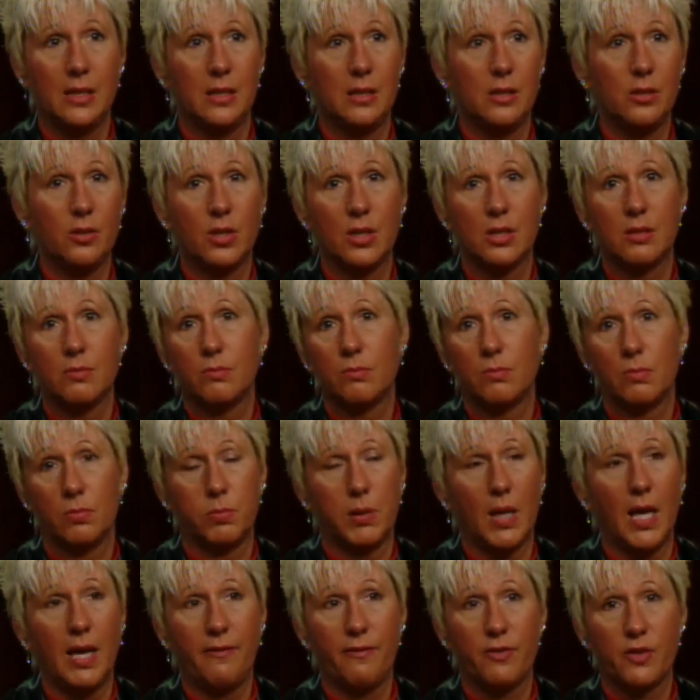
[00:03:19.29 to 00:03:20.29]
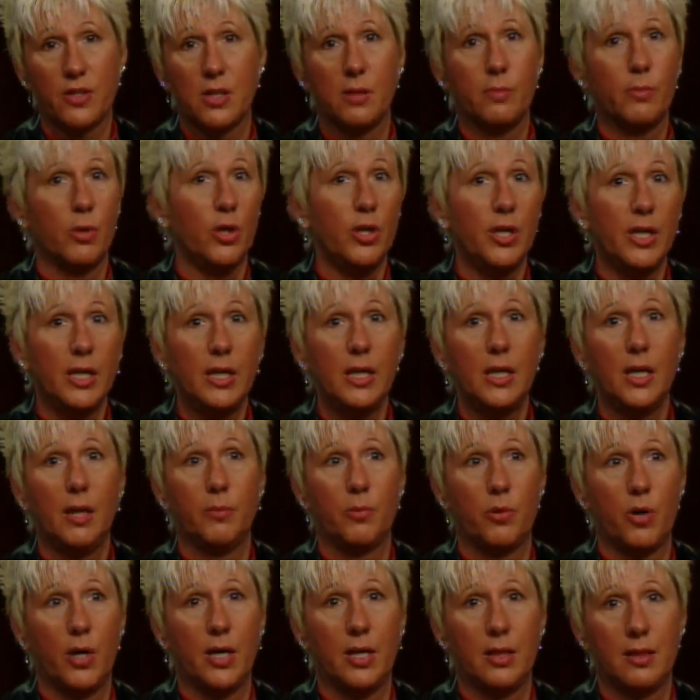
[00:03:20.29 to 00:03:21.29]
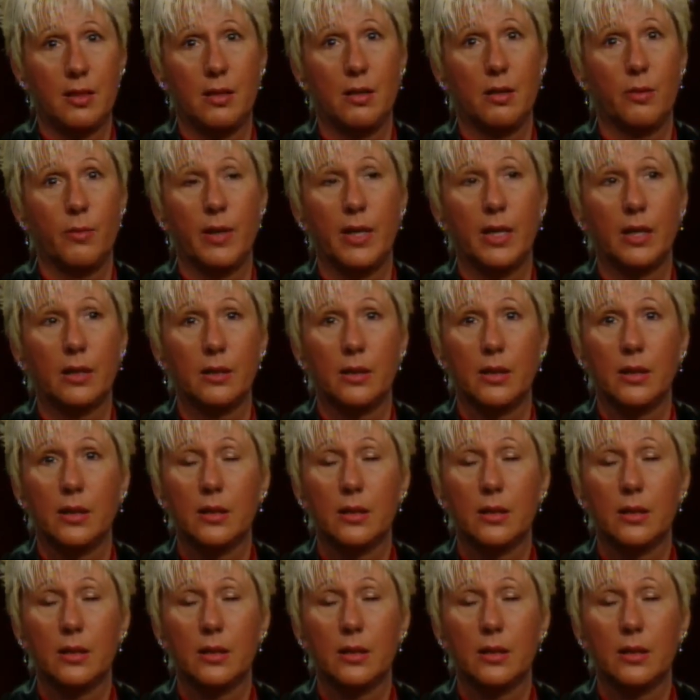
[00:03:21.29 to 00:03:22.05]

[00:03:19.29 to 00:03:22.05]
and you can apply for some earned income credit theoretically.